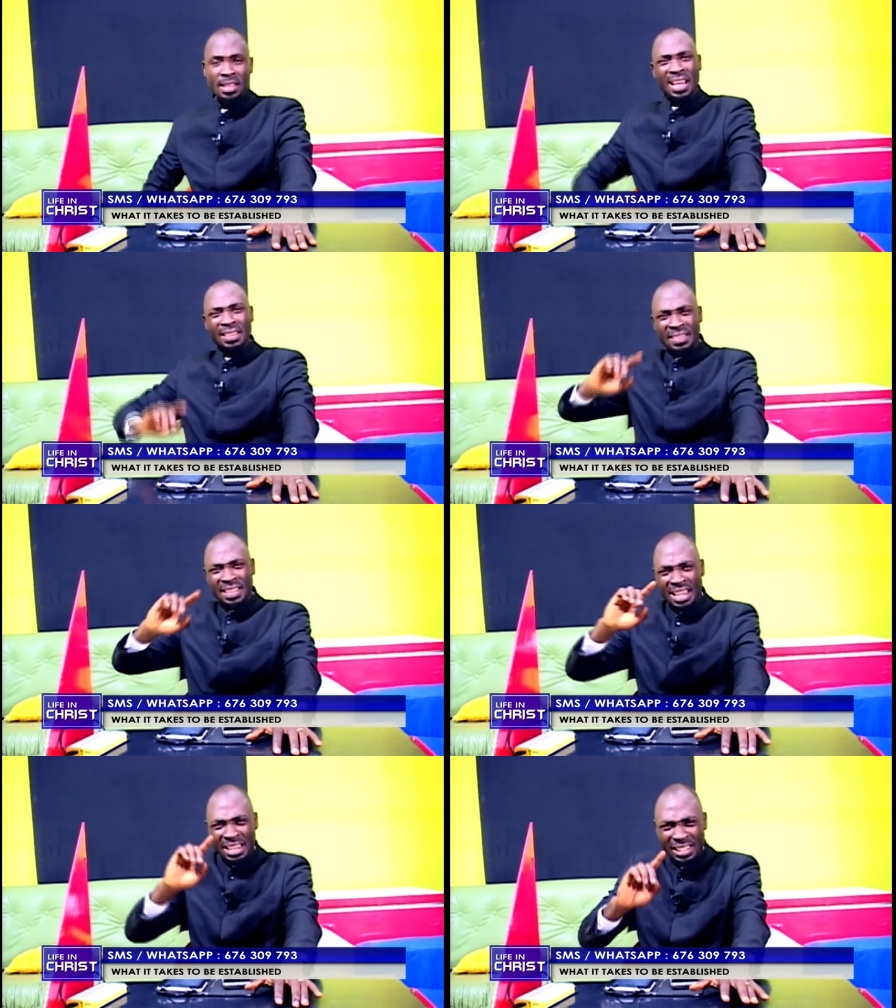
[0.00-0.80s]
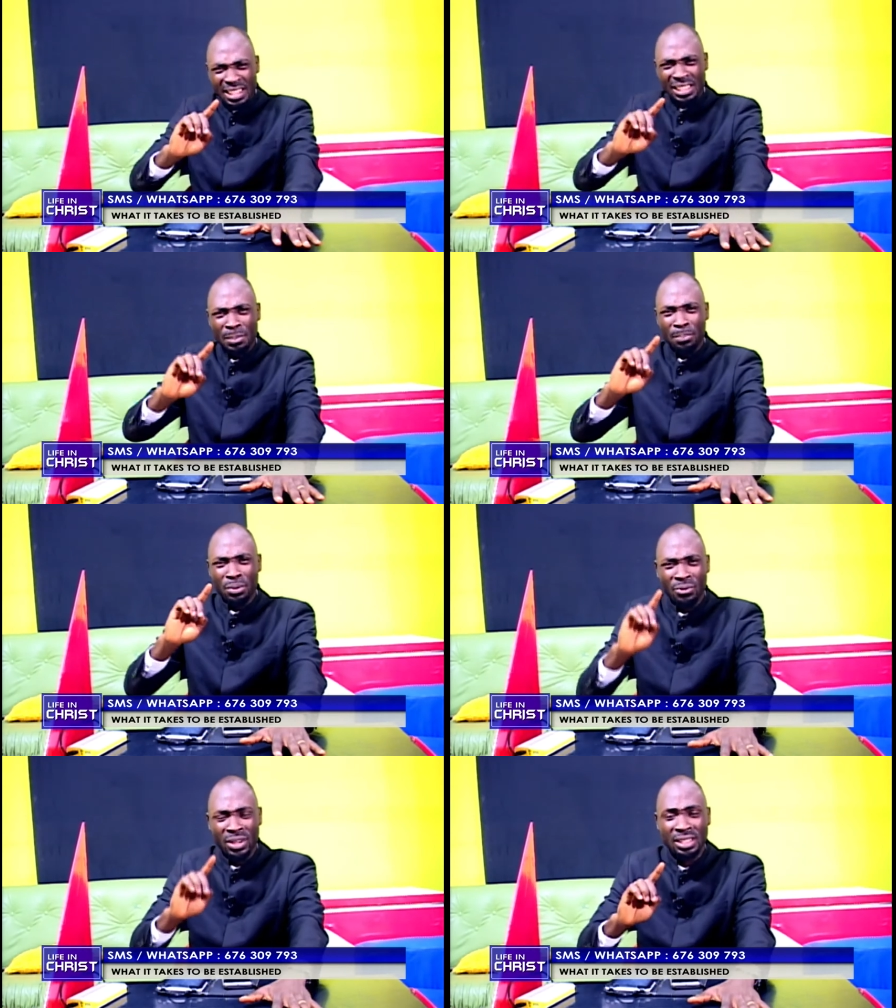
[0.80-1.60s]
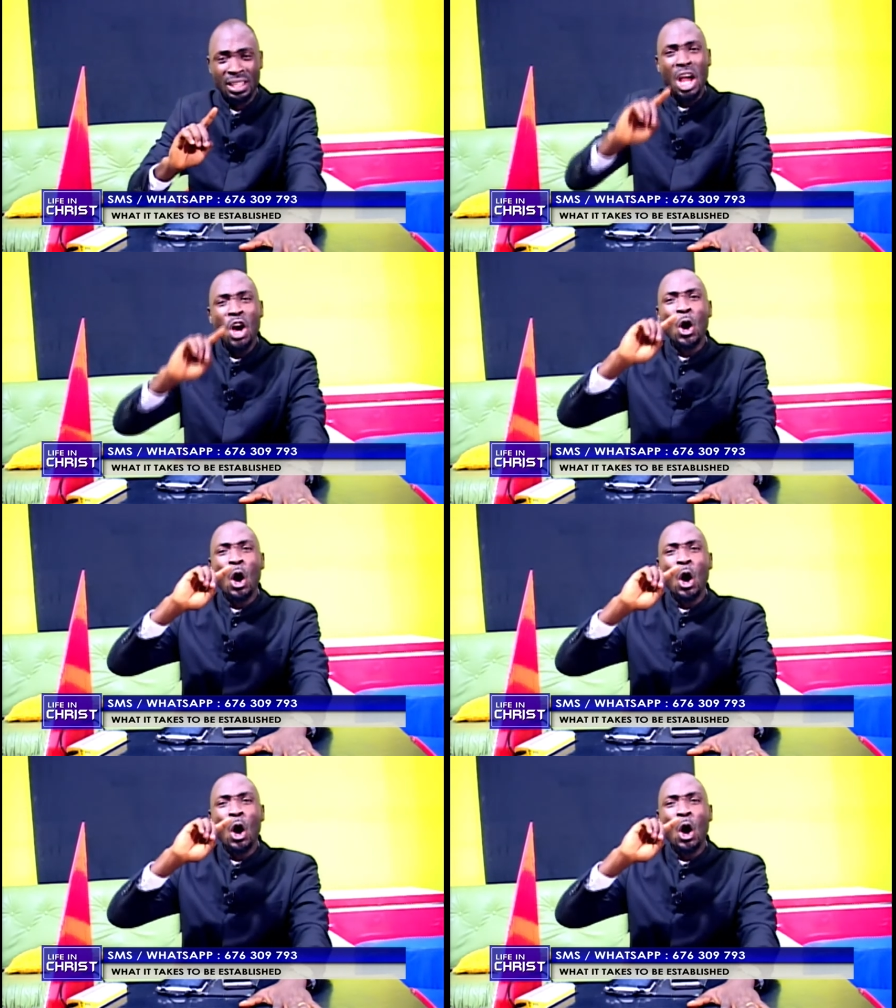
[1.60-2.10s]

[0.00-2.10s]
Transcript: that this is a prophecy.